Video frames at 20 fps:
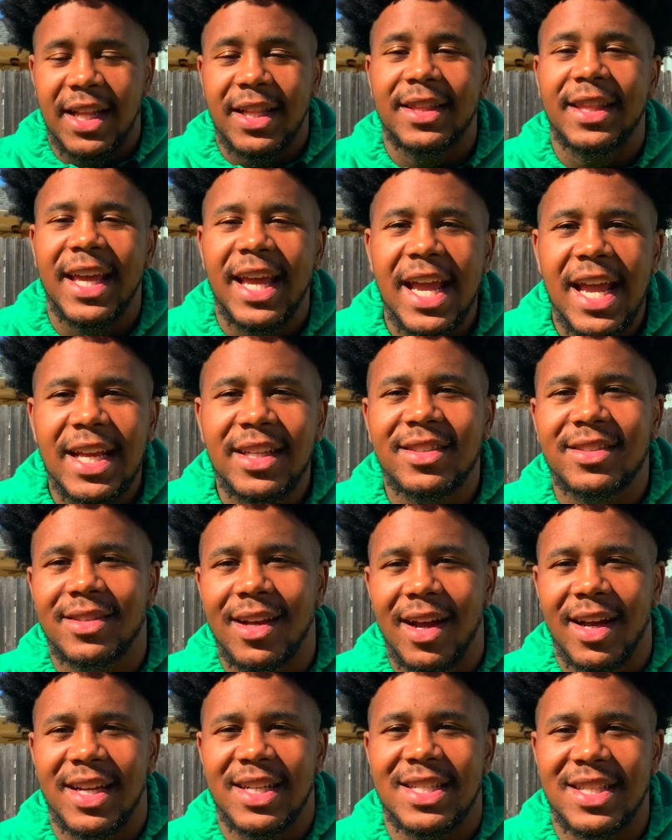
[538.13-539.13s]
These
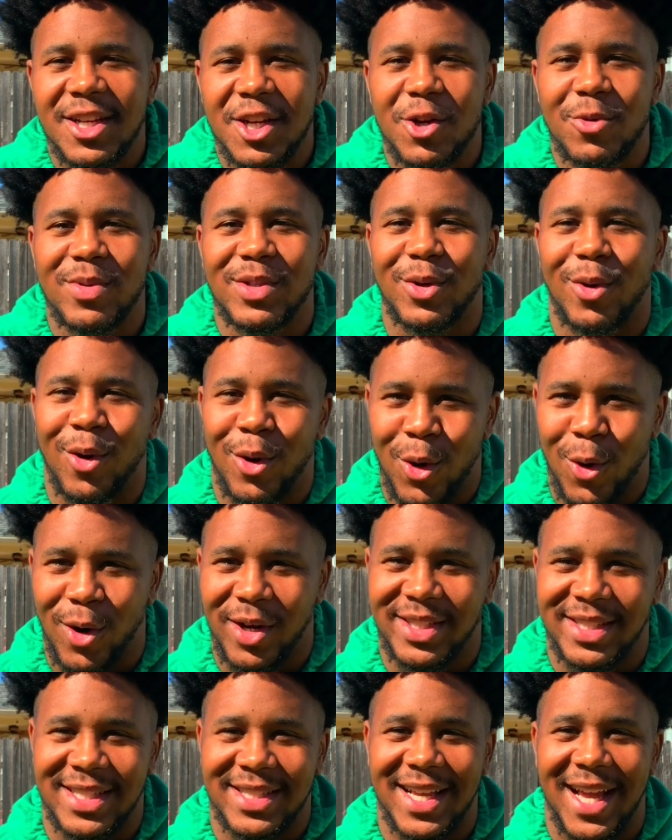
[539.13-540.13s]
suckers literally was on
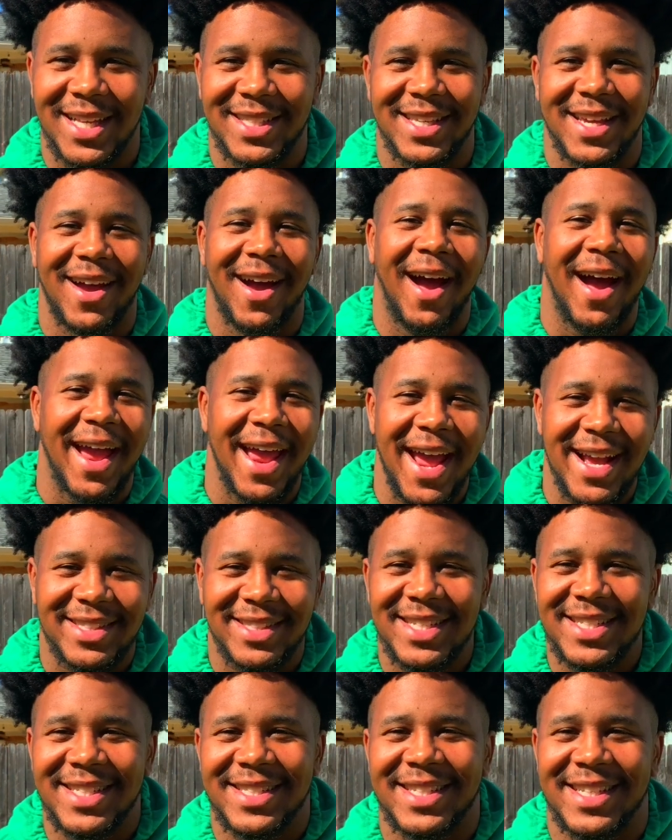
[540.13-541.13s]
horses. I say, oh heck,
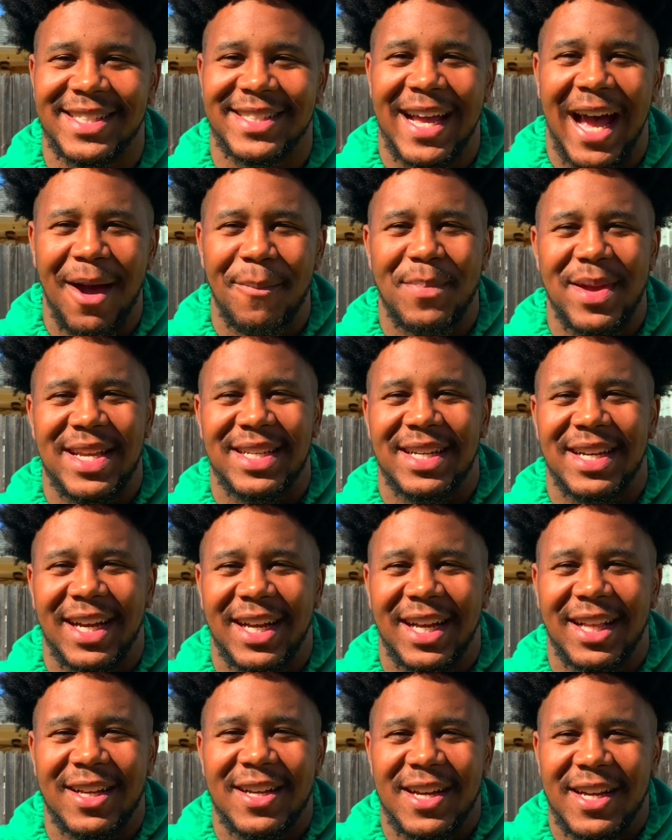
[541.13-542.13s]
this is a zombie
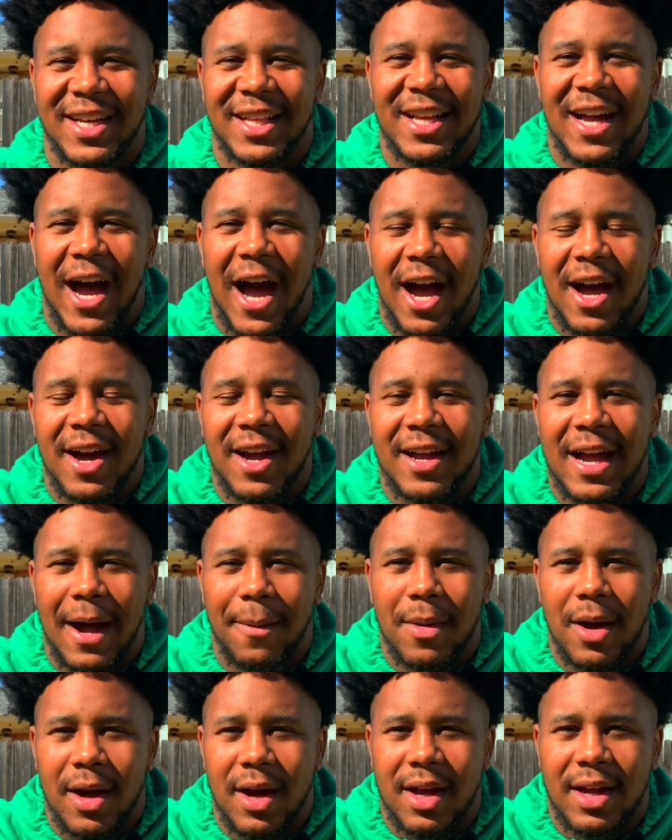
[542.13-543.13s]

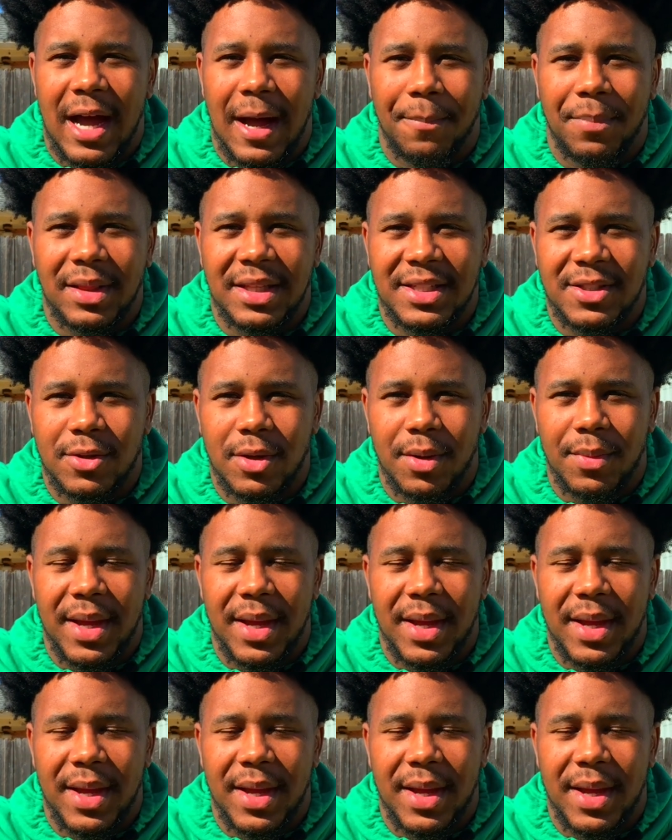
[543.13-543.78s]
apocalypse. Oh